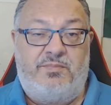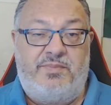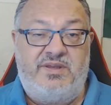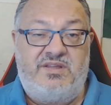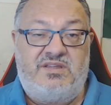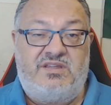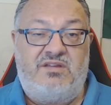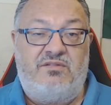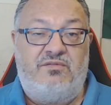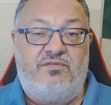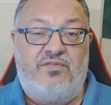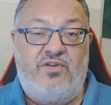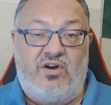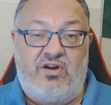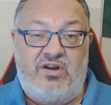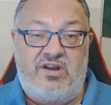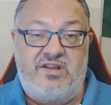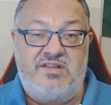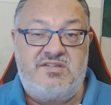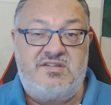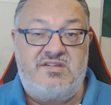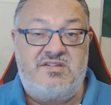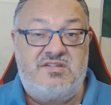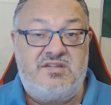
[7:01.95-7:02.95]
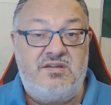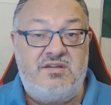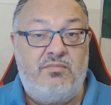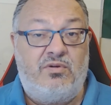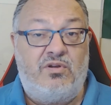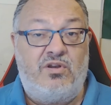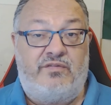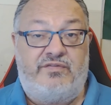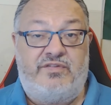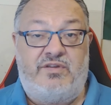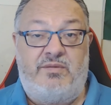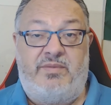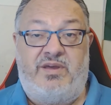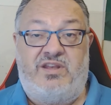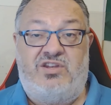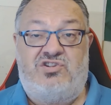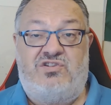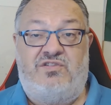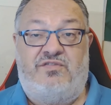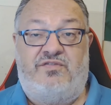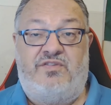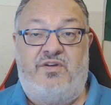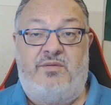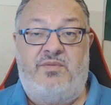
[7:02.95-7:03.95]
in Florence, a symbol of the Medici
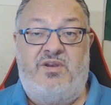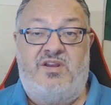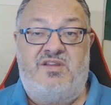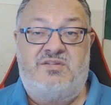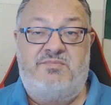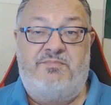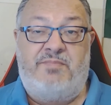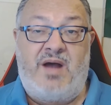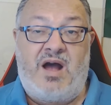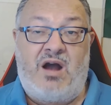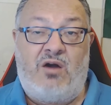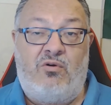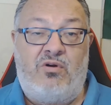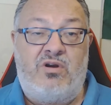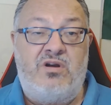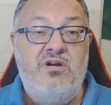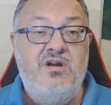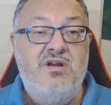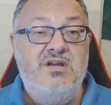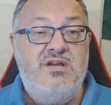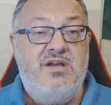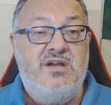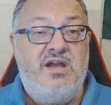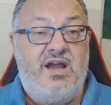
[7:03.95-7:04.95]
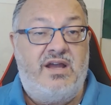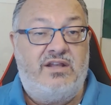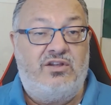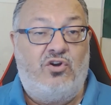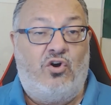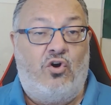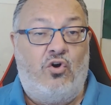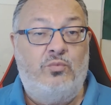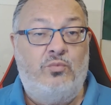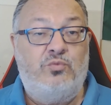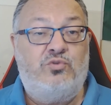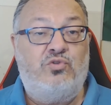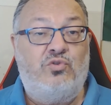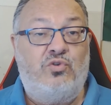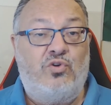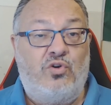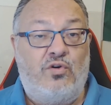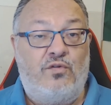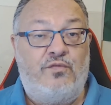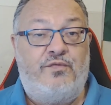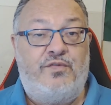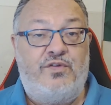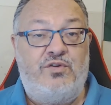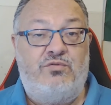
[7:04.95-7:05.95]
family's power and home to no
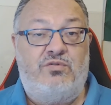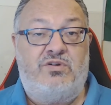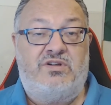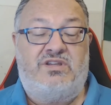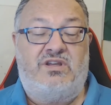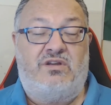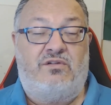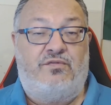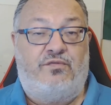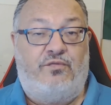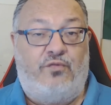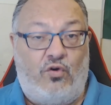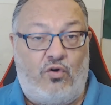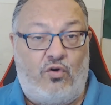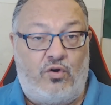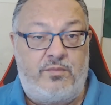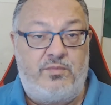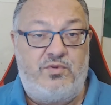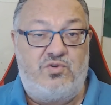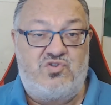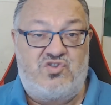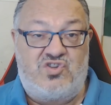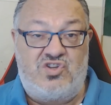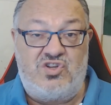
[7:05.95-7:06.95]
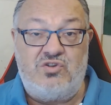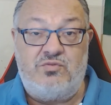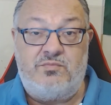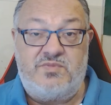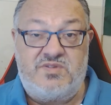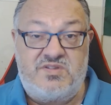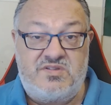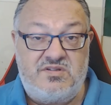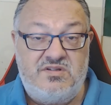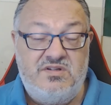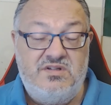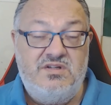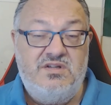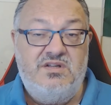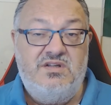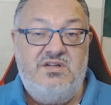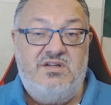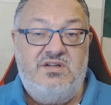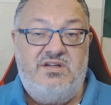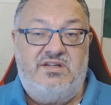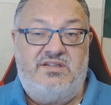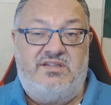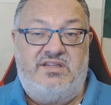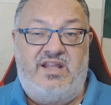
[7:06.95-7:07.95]
fewer than 4 museums.
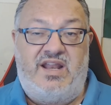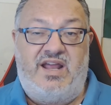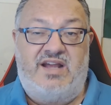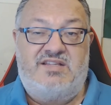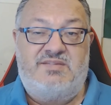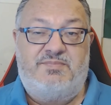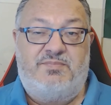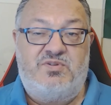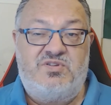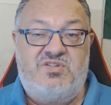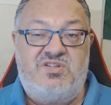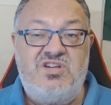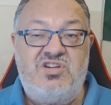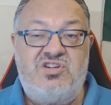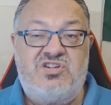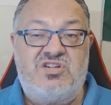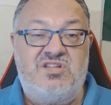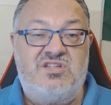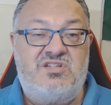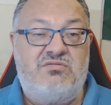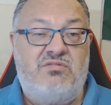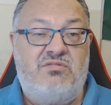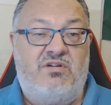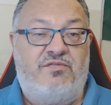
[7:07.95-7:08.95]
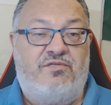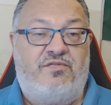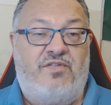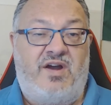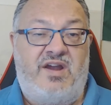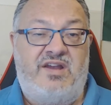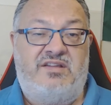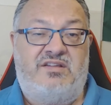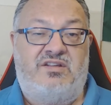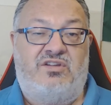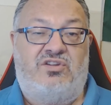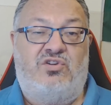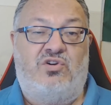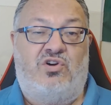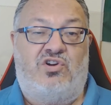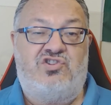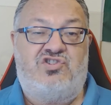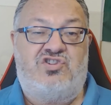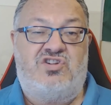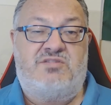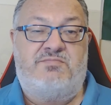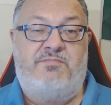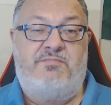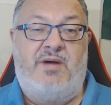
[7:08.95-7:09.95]
In the next positions we find the
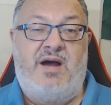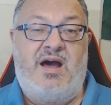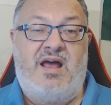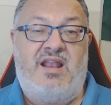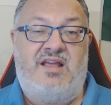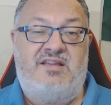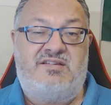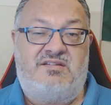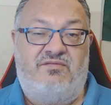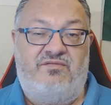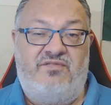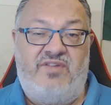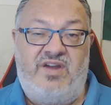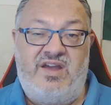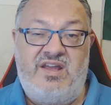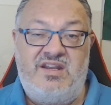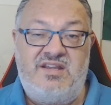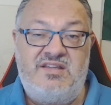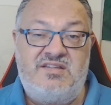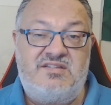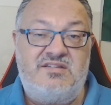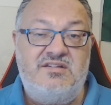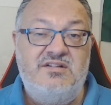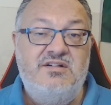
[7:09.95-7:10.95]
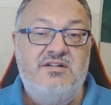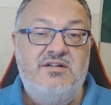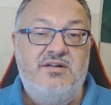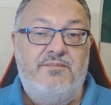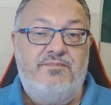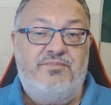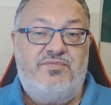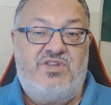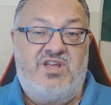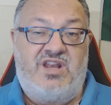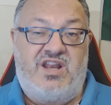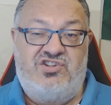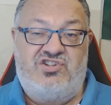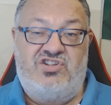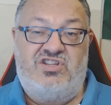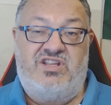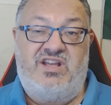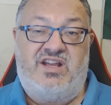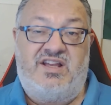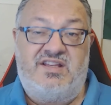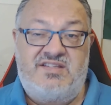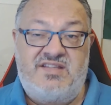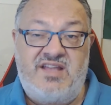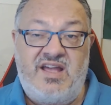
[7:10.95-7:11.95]
Doge's Palace in Venice, the Reggia di
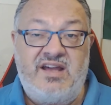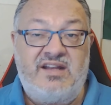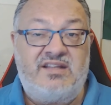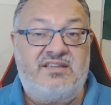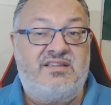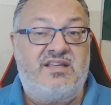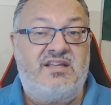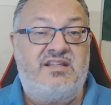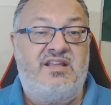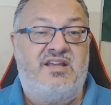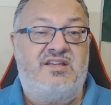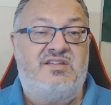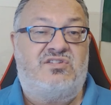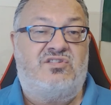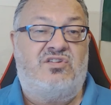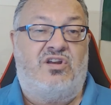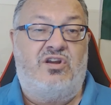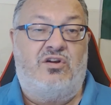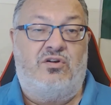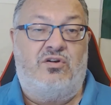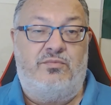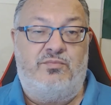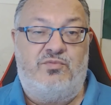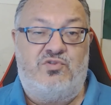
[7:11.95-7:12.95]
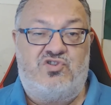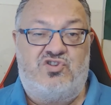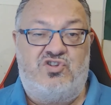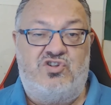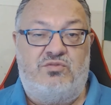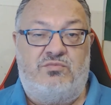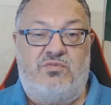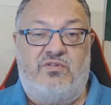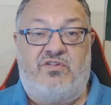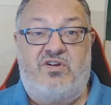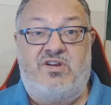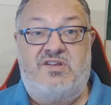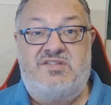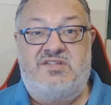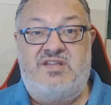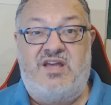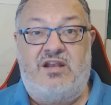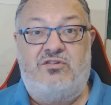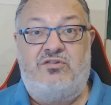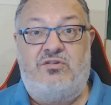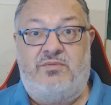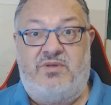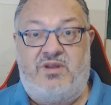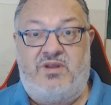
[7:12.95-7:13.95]
Caserta, the Historical Museum of Castello
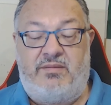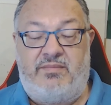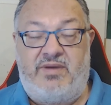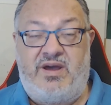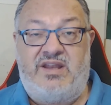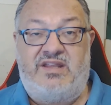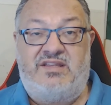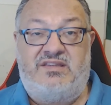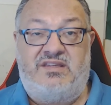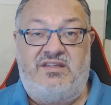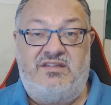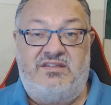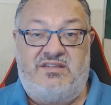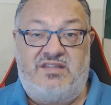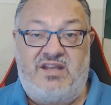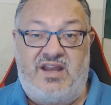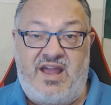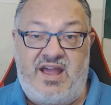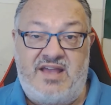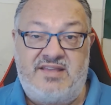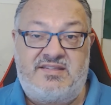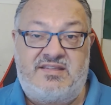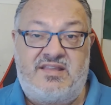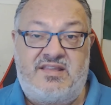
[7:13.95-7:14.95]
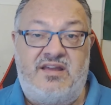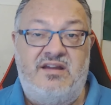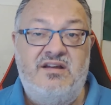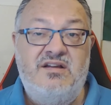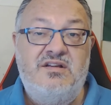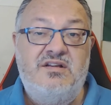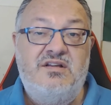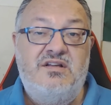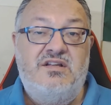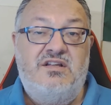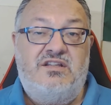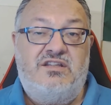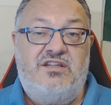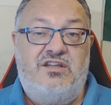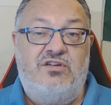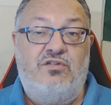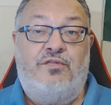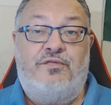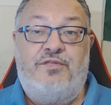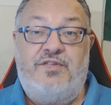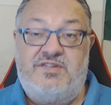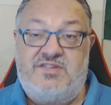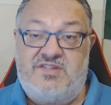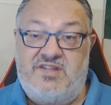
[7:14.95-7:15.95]
di Miramare in Trieste, the
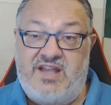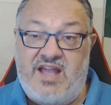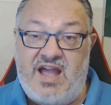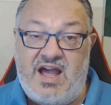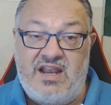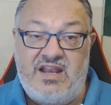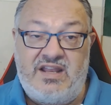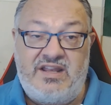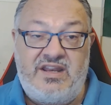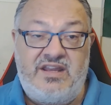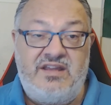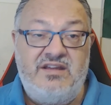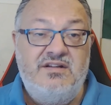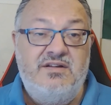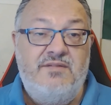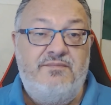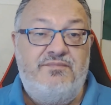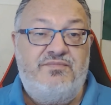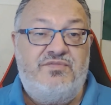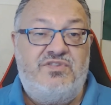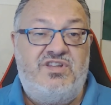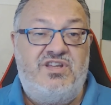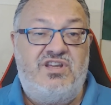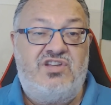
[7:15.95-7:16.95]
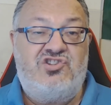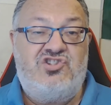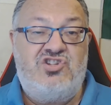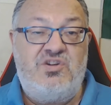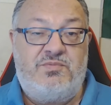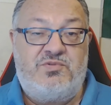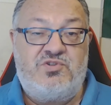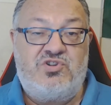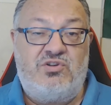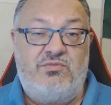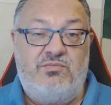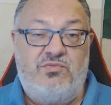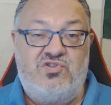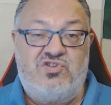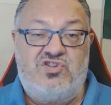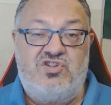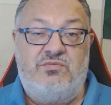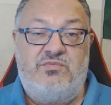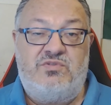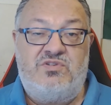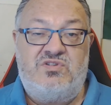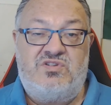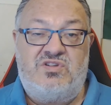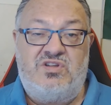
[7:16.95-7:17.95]
Uffizi Gallery, the Egyptian Museum
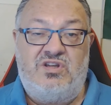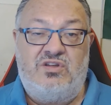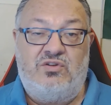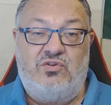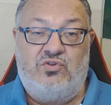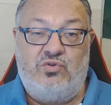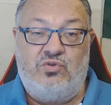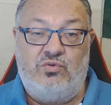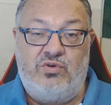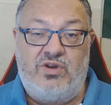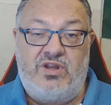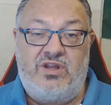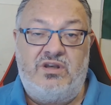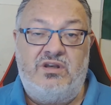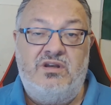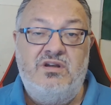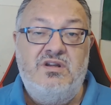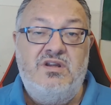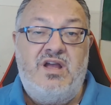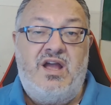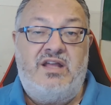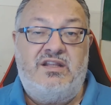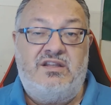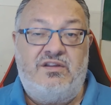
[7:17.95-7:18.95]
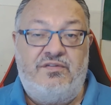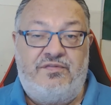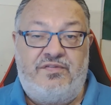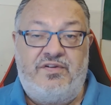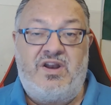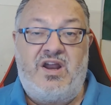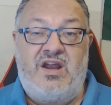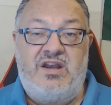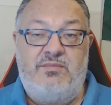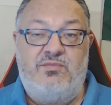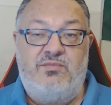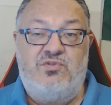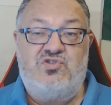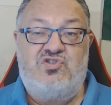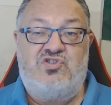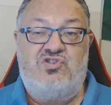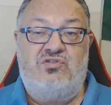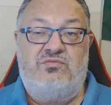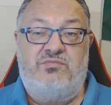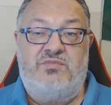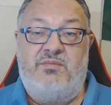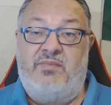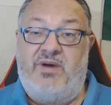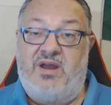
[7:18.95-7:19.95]
in Turin, and the Ferrari Museum
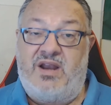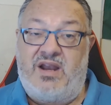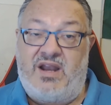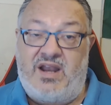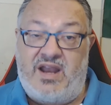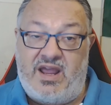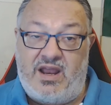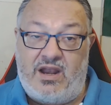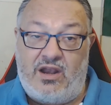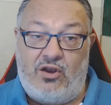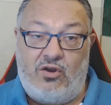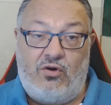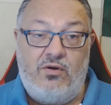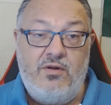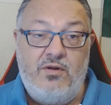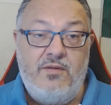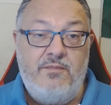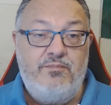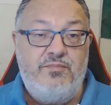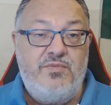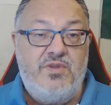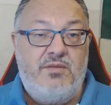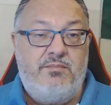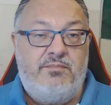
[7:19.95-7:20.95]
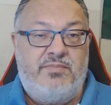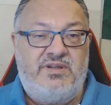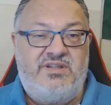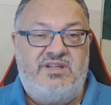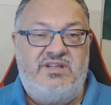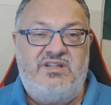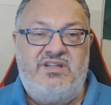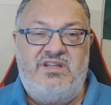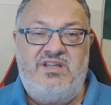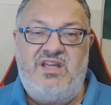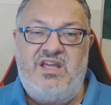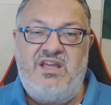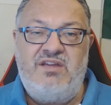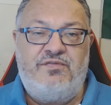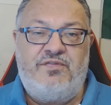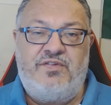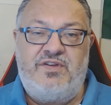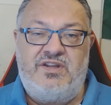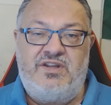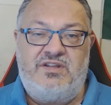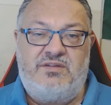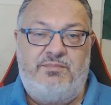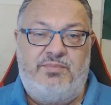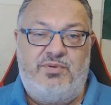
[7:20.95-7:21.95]
in Maranello. But in the
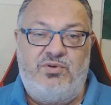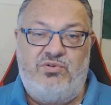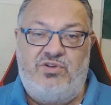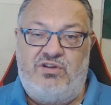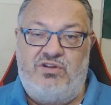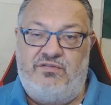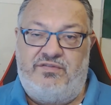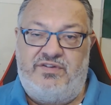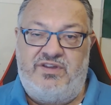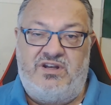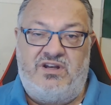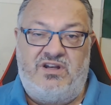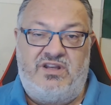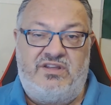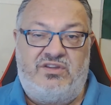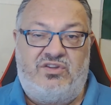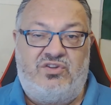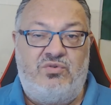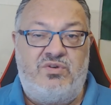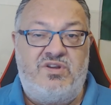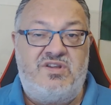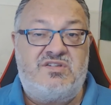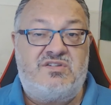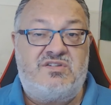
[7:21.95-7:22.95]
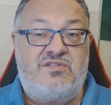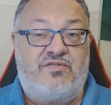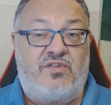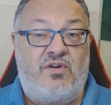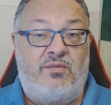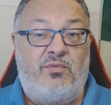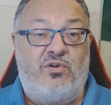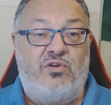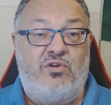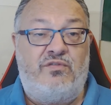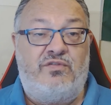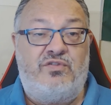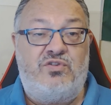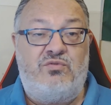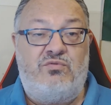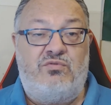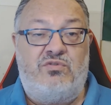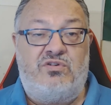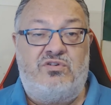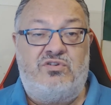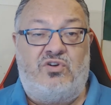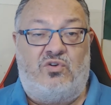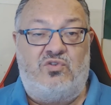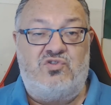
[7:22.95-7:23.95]
infinite beauty of Italy, tourists from all over the
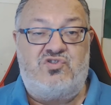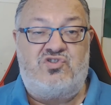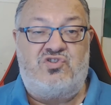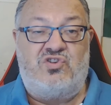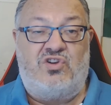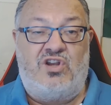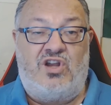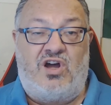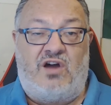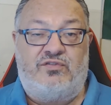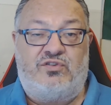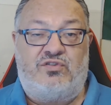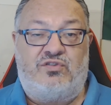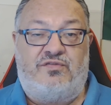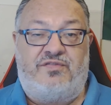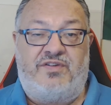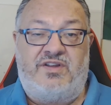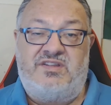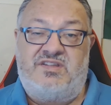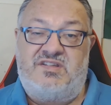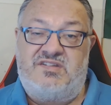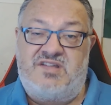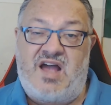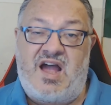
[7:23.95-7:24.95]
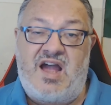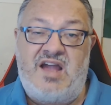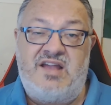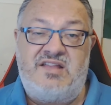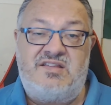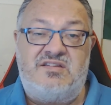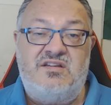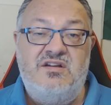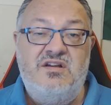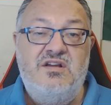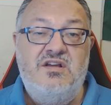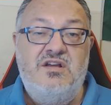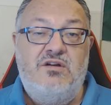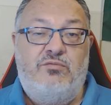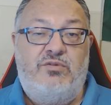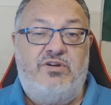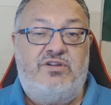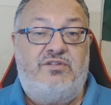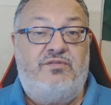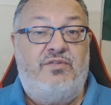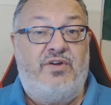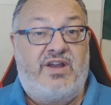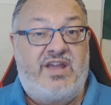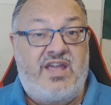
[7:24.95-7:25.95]
world also love to fantasize with
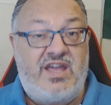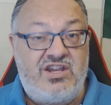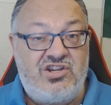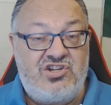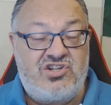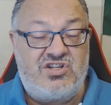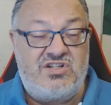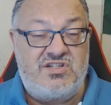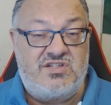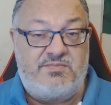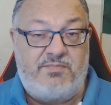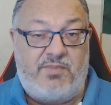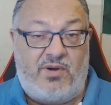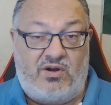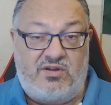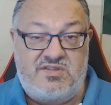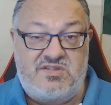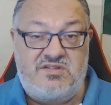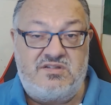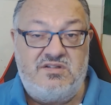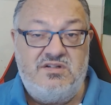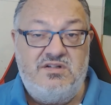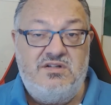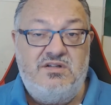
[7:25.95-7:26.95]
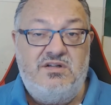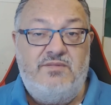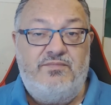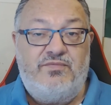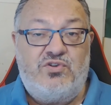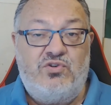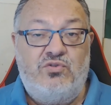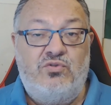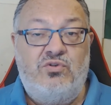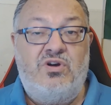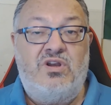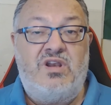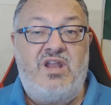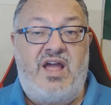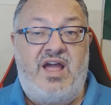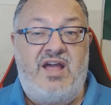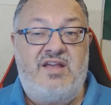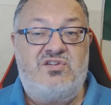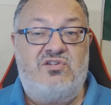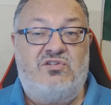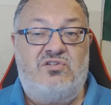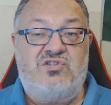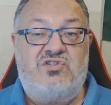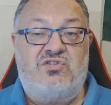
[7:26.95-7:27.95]
vacation spots. Google has
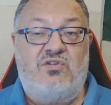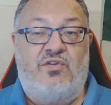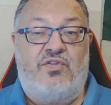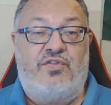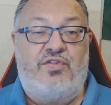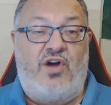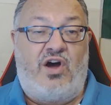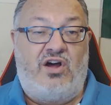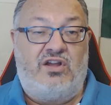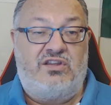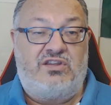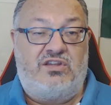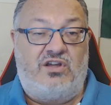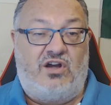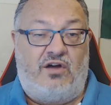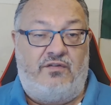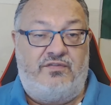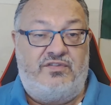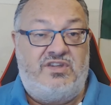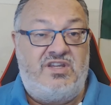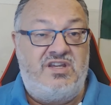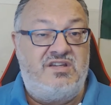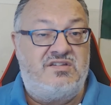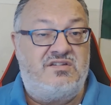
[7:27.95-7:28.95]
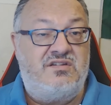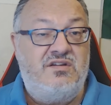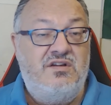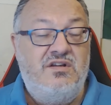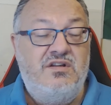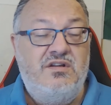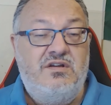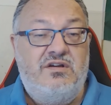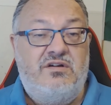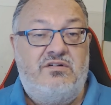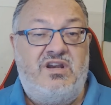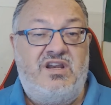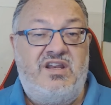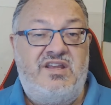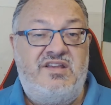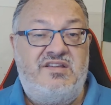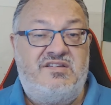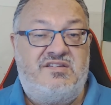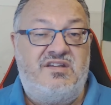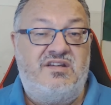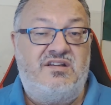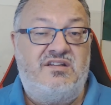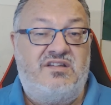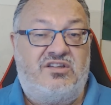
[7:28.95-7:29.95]
also thought of this,
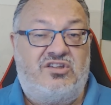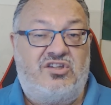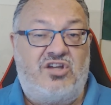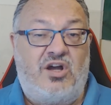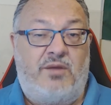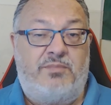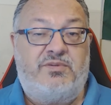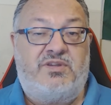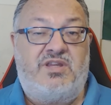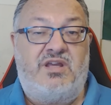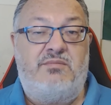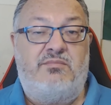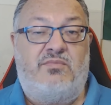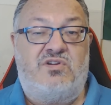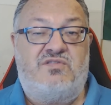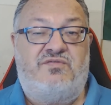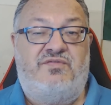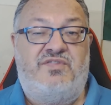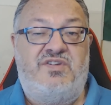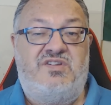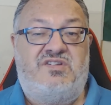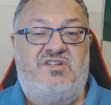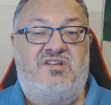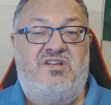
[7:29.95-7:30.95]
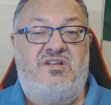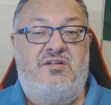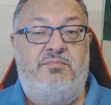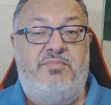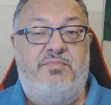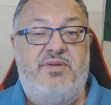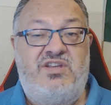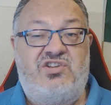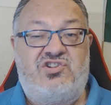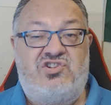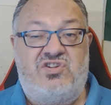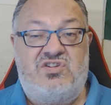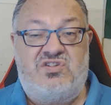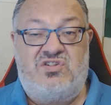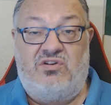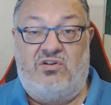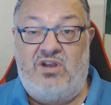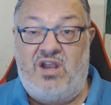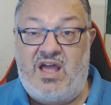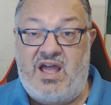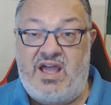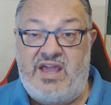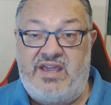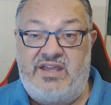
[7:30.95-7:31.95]
releasing the top 10 most visited beaches
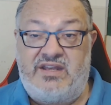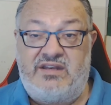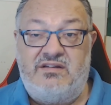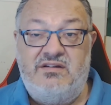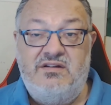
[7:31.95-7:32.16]
online.